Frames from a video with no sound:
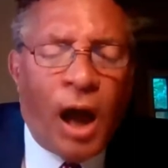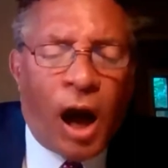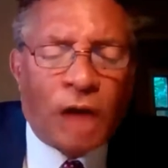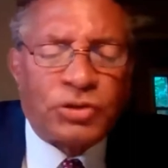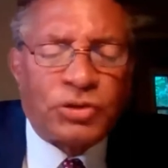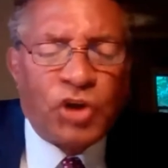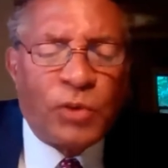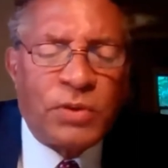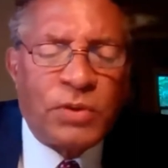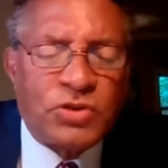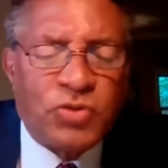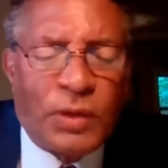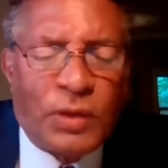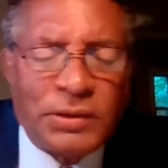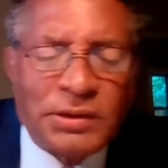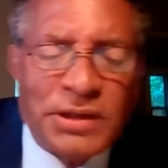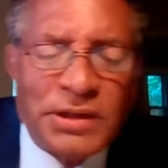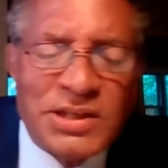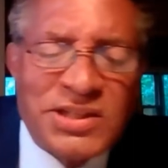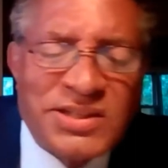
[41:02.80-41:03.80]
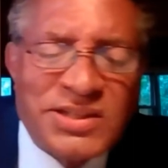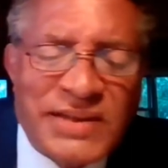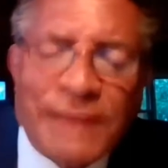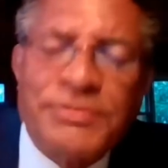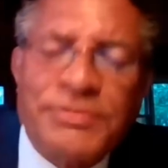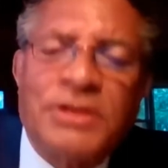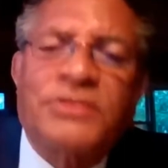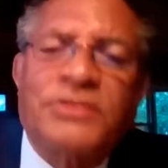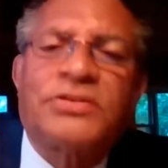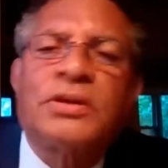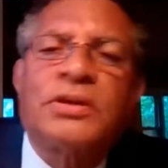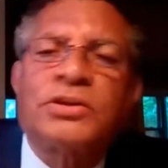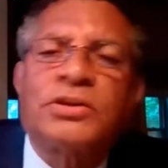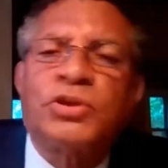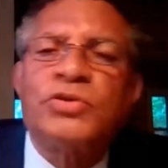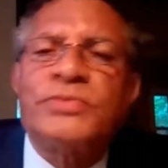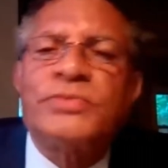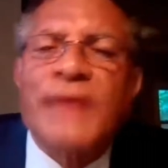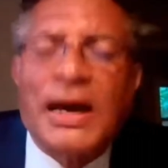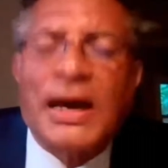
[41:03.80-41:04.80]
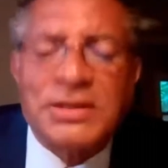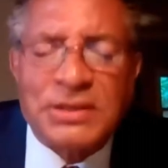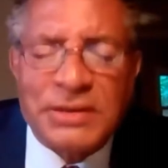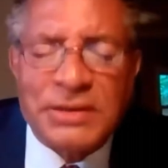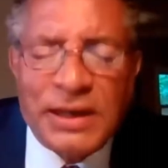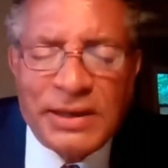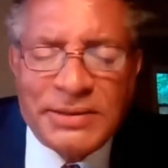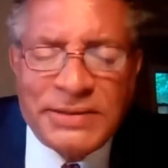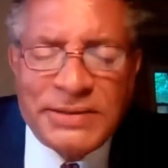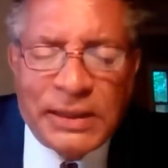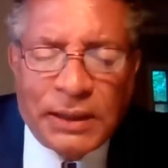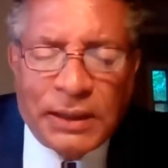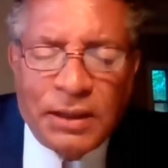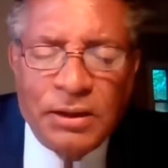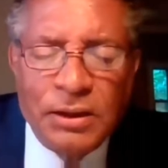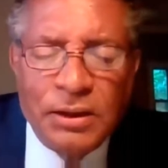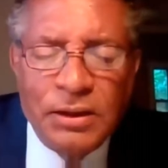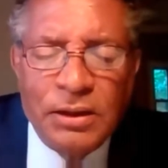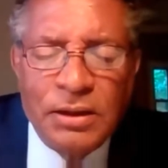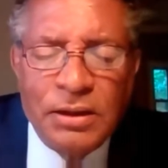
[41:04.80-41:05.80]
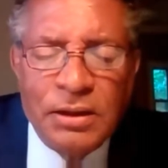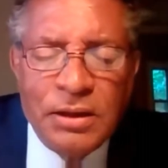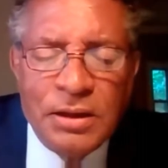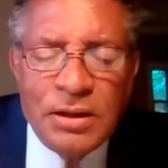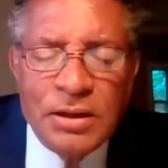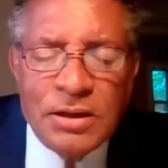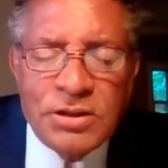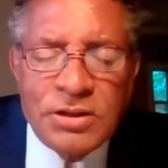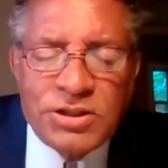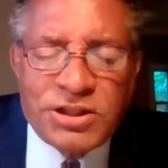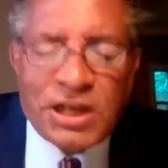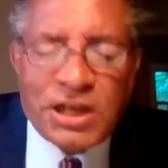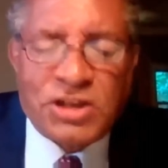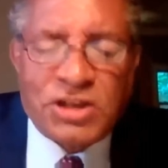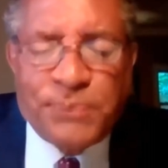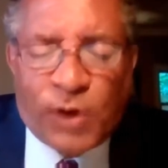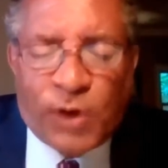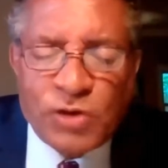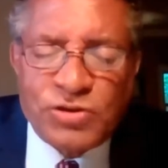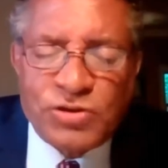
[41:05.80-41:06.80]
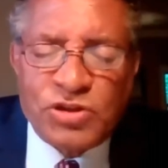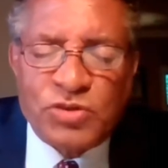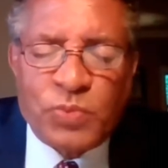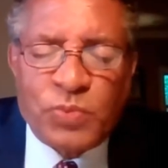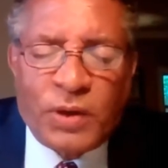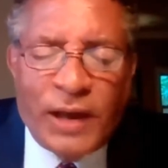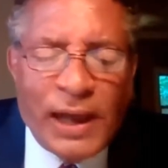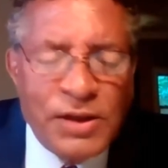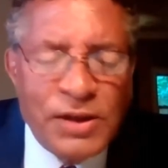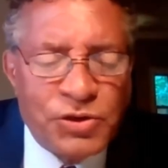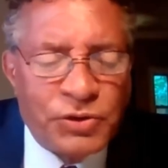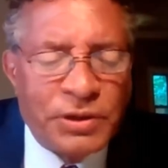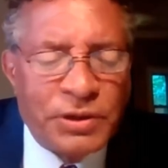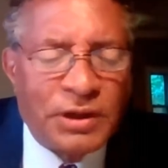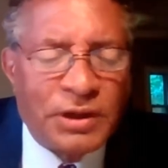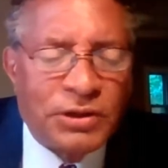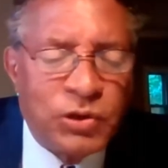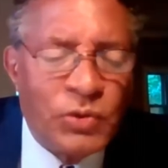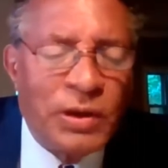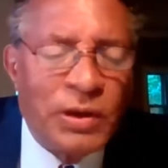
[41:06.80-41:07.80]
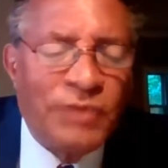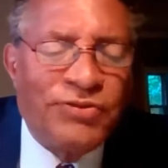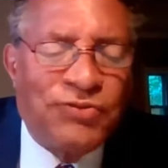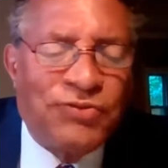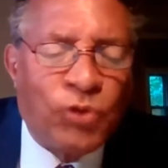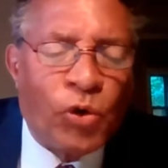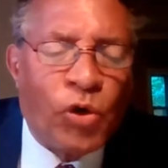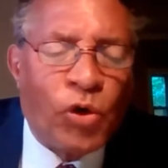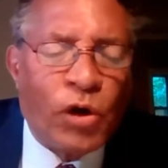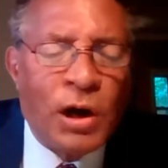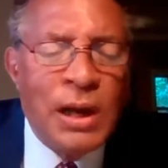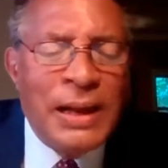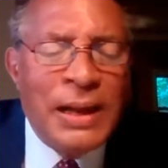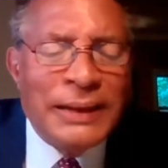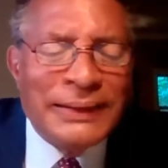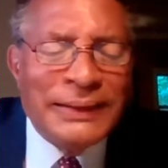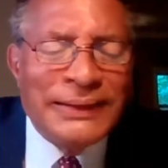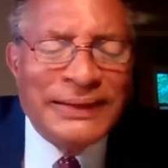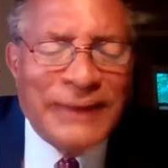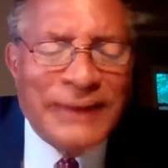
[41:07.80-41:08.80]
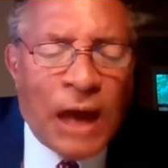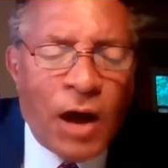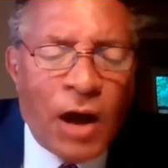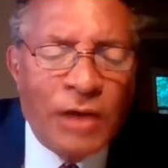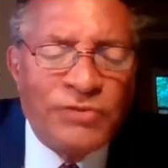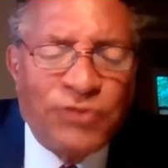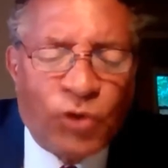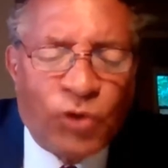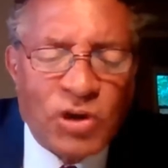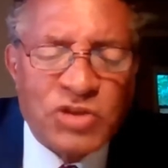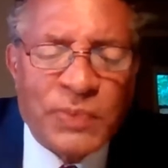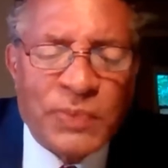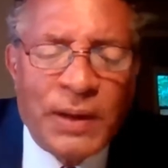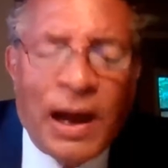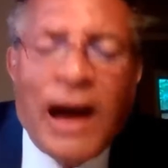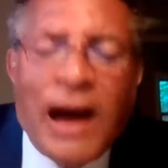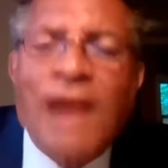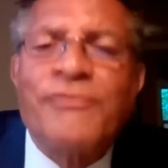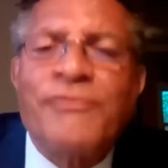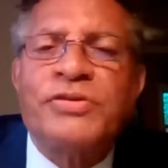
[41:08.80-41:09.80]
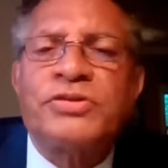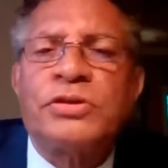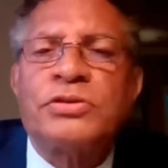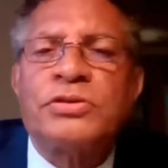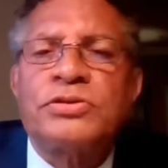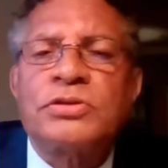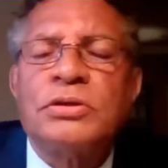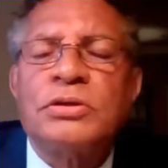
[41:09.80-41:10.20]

October 27, 2018. 6 persons were injured, including 4 law enforcement officers.